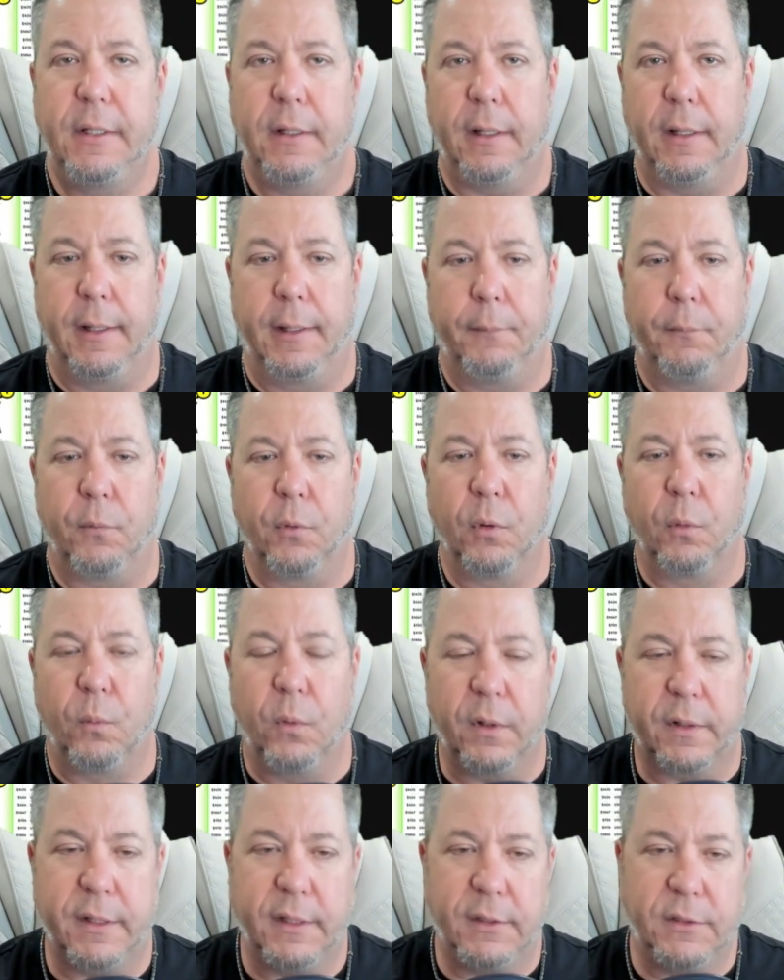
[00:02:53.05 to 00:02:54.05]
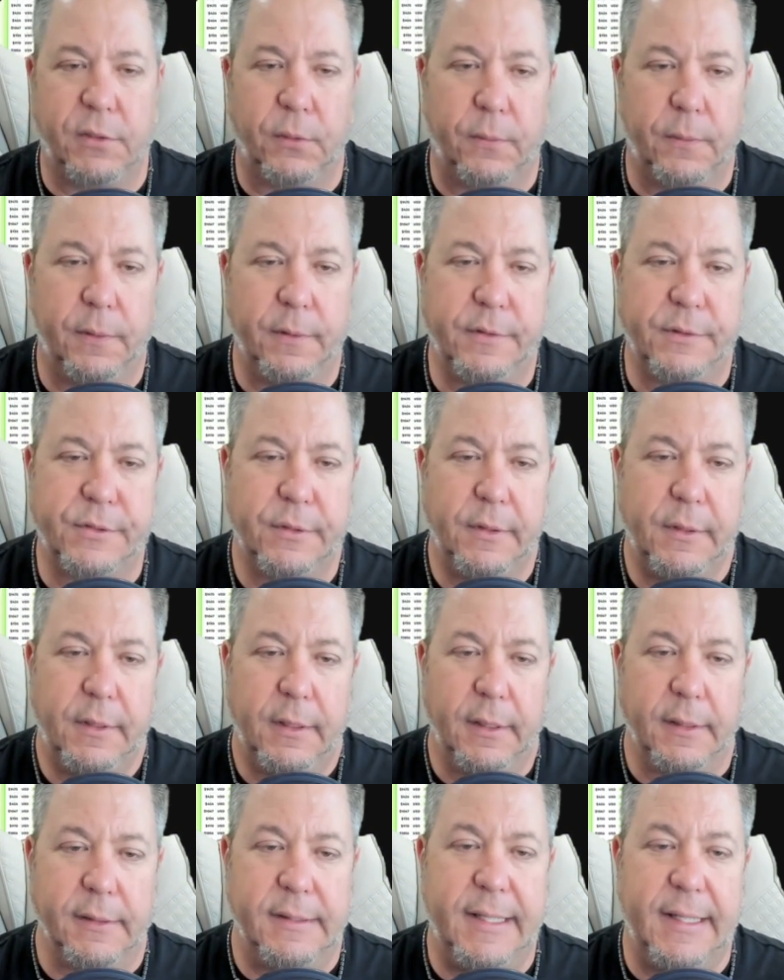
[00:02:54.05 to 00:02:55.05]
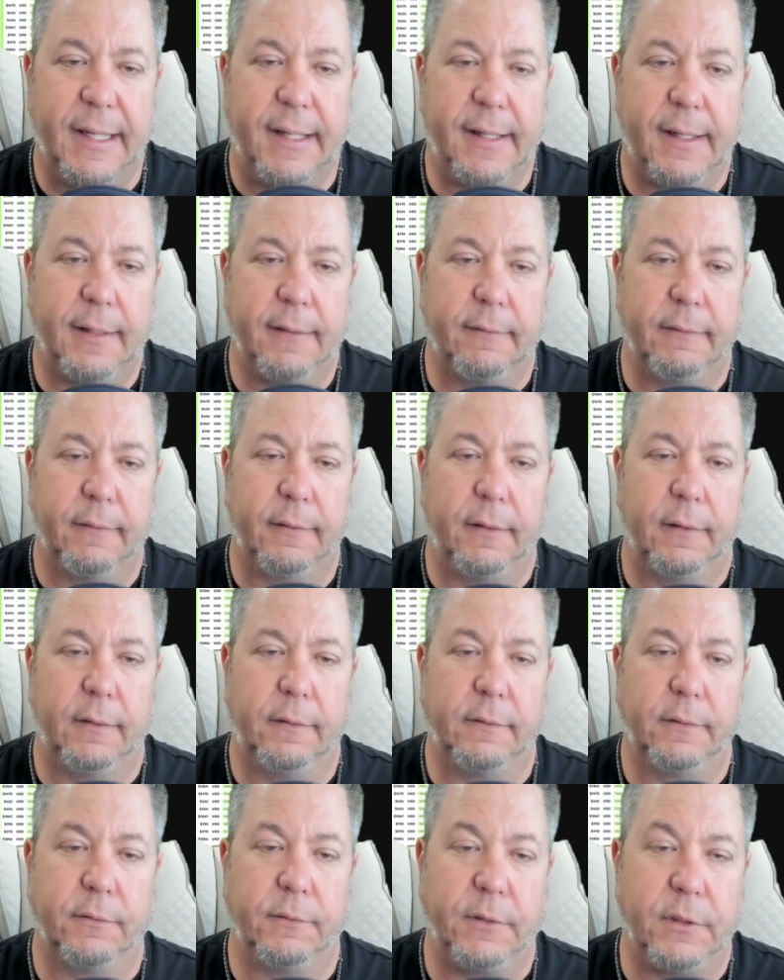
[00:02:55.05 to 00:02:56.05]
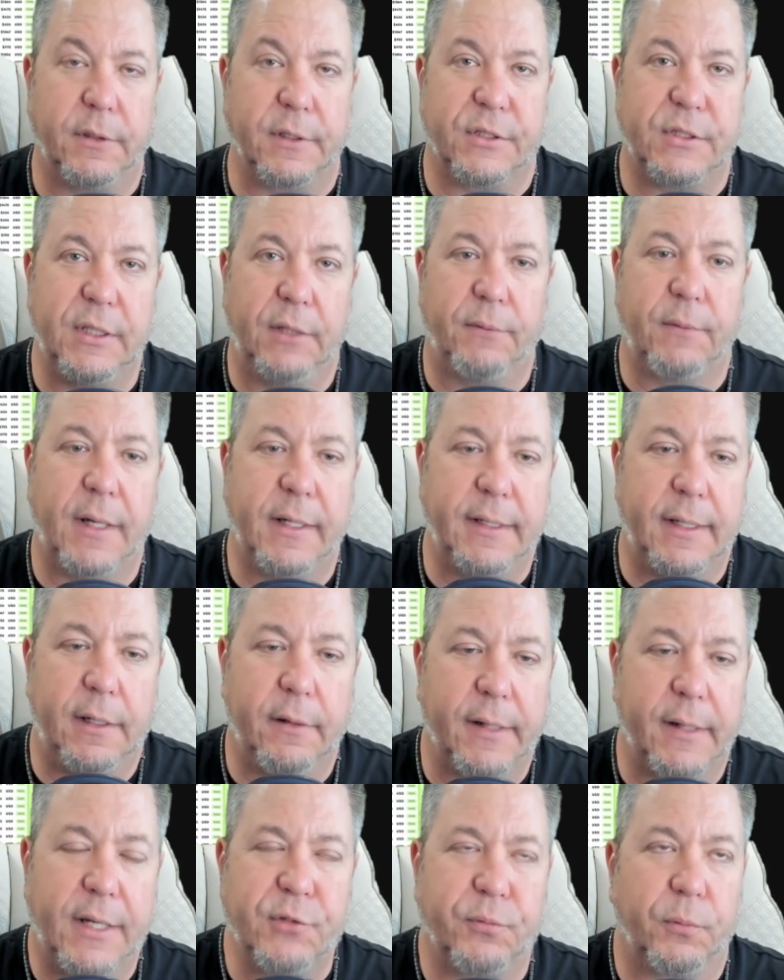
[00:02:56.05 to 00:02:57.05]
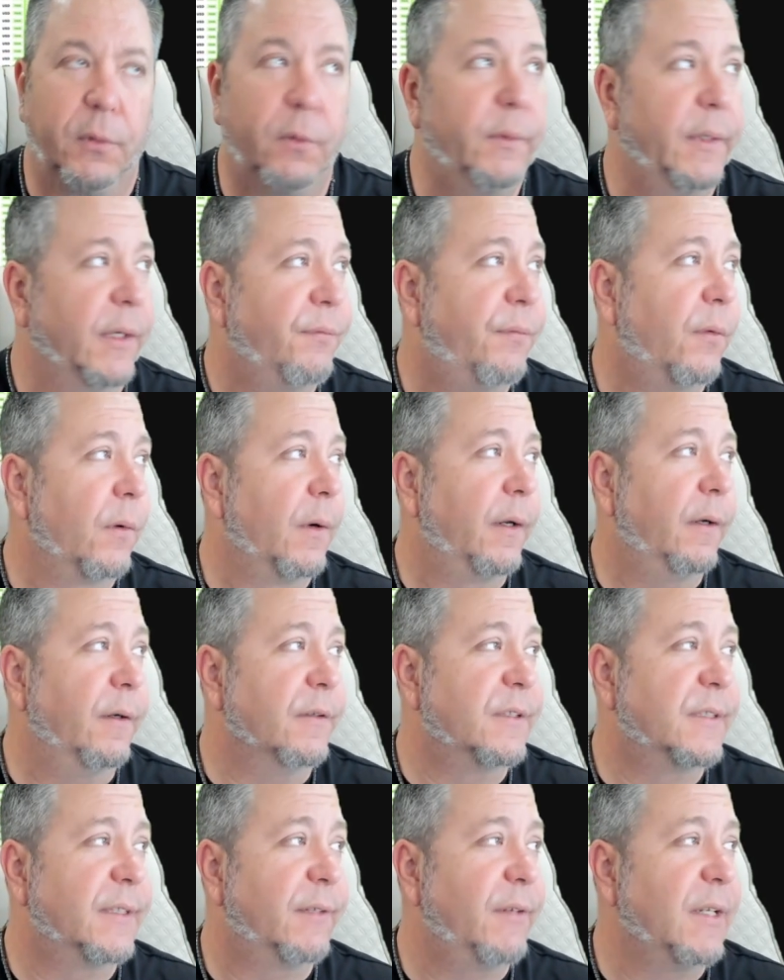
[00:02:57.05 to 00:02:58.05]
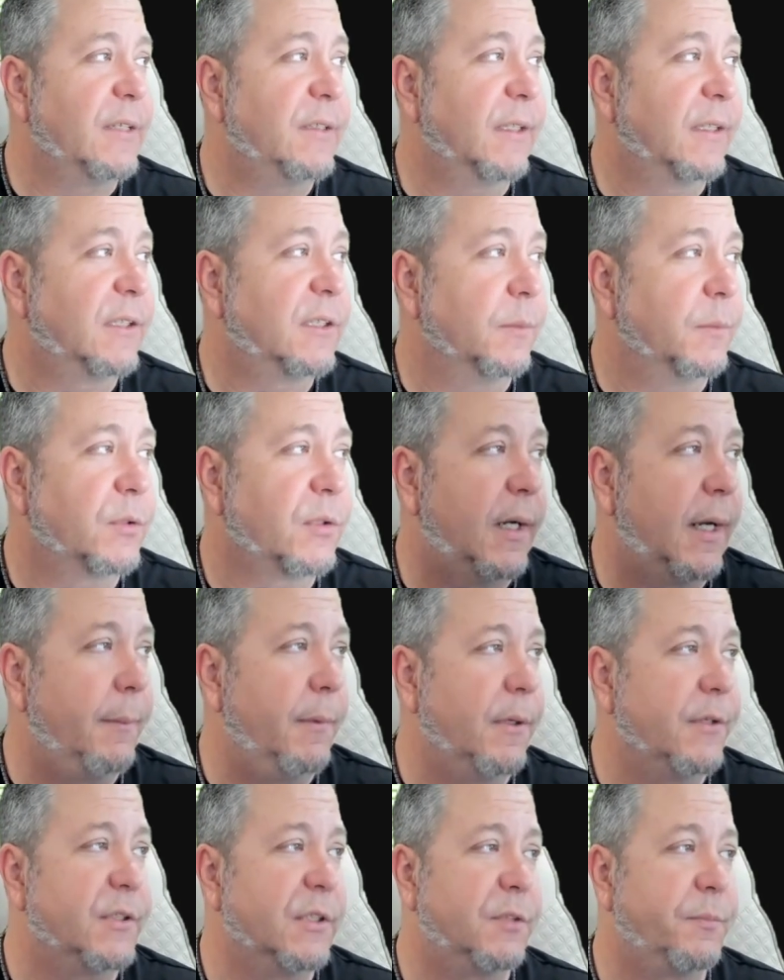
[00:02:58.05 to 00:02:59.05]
We're working towards getting, you can see right now, guys, we're only at 476 subscribers.